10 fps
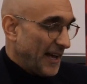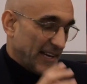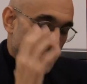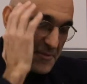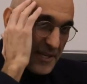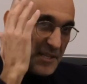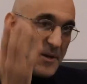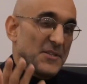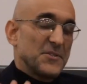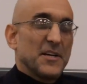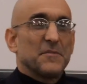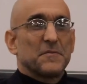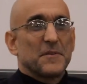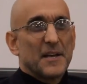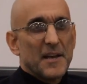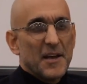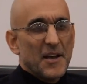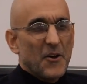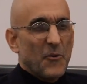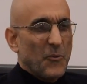and I'm thinking to myself,
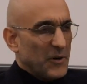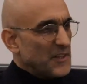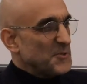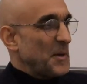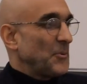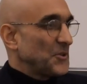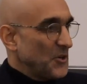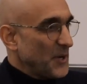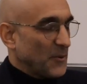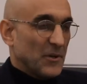what are these people doing?